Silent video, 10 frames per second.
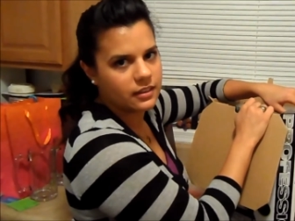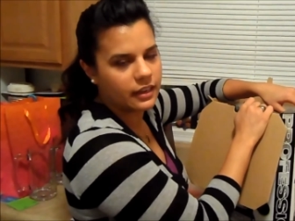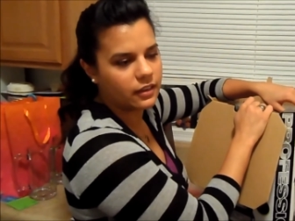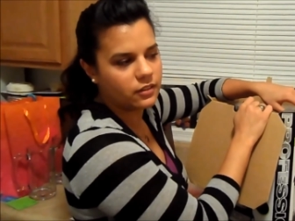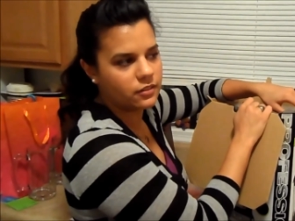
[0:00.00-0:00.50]

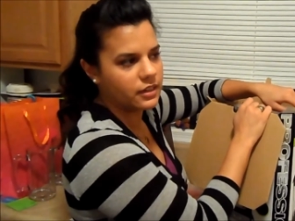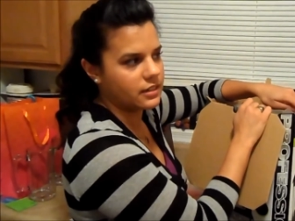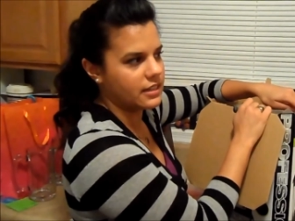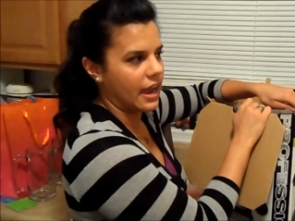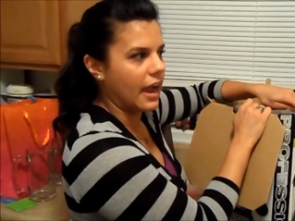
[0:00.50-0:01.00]
including
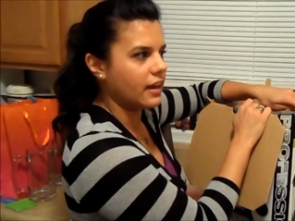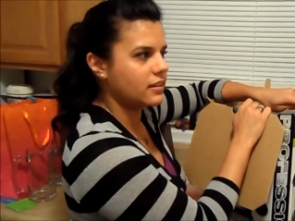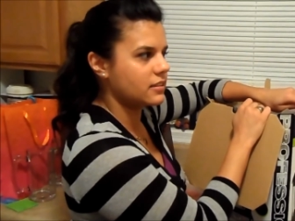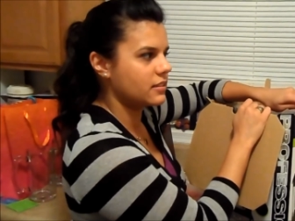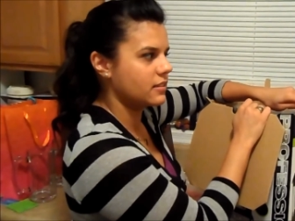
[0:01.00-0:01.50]

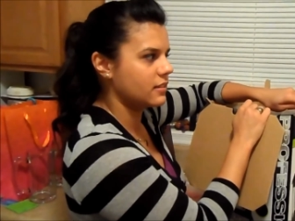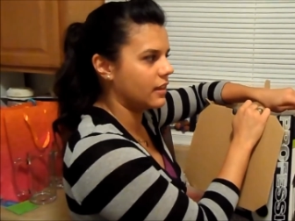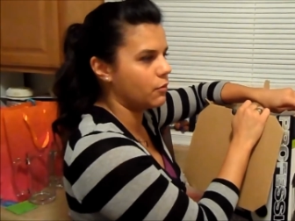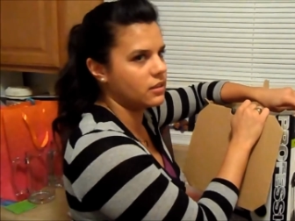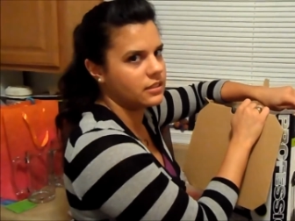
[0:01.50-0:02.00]
tax,
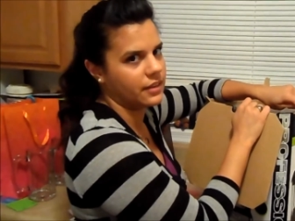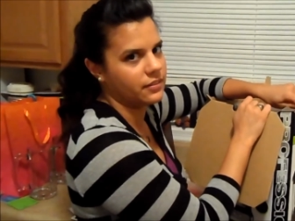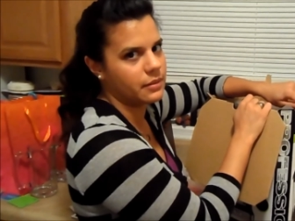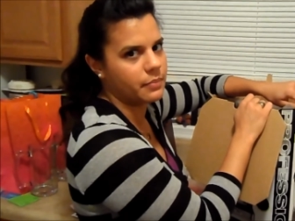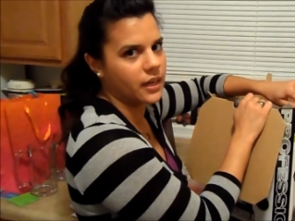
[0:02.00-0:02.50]
like what,
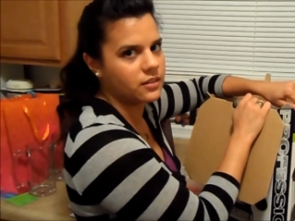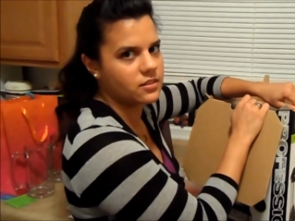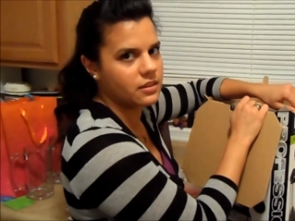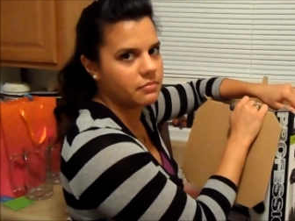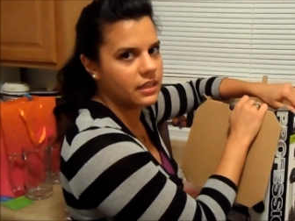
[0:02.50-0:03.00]
seventy bucks?
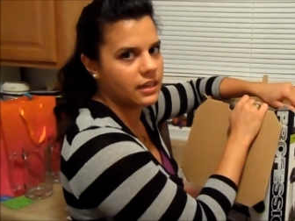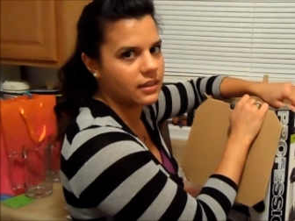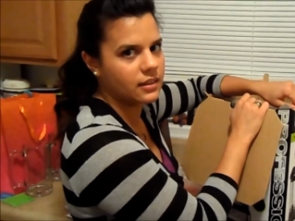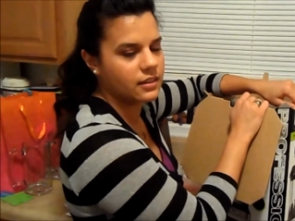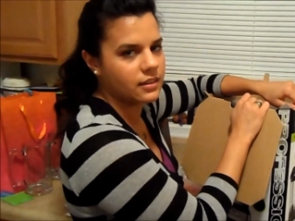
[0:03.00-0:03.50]
seventy
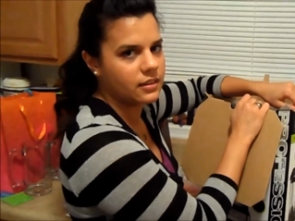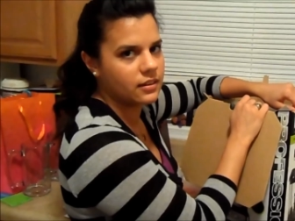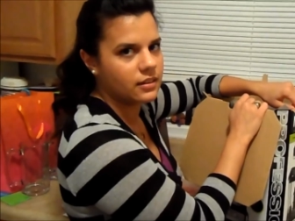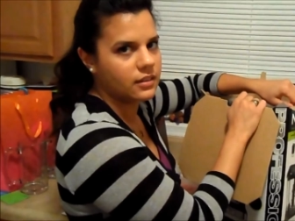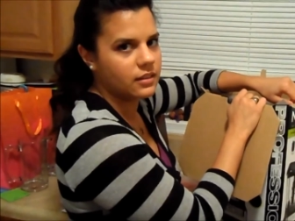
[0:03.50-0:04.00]

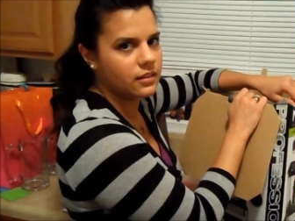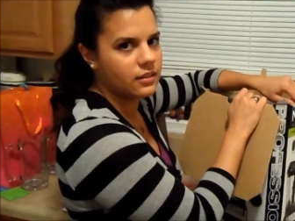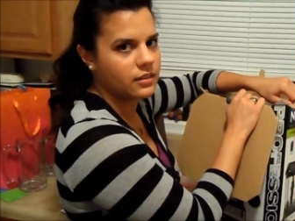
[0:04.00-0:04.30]
dollars.